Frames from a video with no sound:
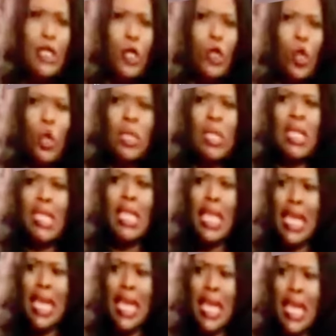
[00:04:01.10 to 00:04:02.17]
you don't
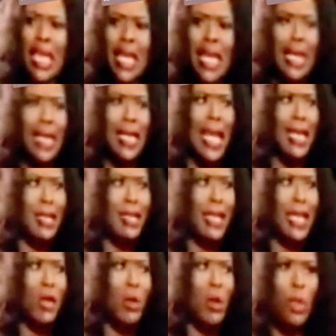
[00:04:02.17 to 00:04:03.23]
see the
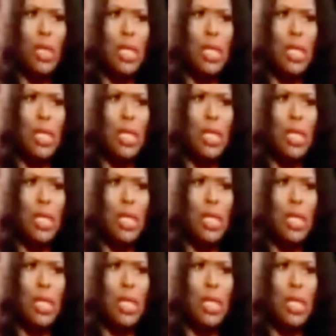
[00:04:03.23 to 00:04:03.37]
seriousness